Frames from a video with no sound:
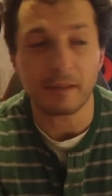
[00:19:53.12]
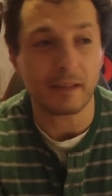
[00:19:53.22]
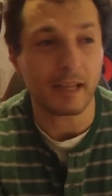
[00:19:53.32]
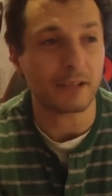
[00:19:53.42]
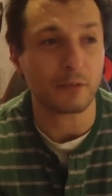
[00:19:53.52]

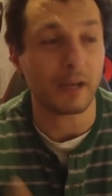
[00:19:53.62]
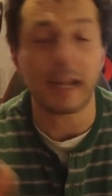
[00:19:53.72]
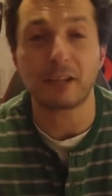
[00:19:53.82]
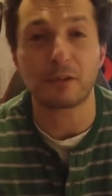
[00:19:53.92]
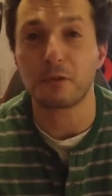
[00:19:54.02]
that's
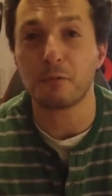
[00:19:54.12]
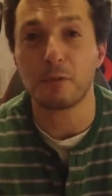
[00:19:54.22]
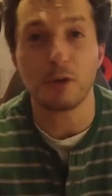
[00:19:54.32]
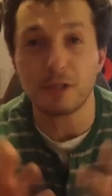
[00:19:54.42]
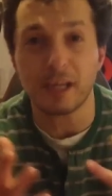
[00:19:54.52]
related to
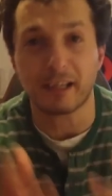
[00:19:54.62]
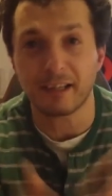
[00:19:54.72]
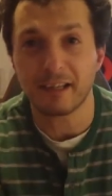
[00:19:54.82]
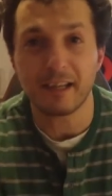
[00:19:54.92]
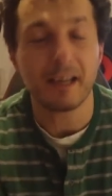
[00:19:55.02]
music
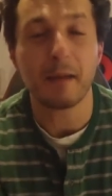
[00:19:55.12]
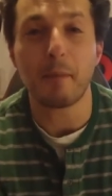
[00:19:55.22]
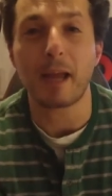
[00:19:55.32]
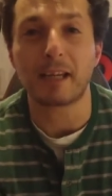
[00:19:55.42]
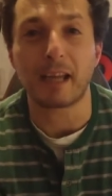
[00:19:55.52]

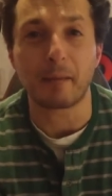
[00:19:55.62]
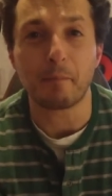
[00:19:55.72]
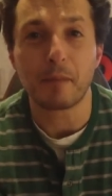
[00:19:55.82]
making.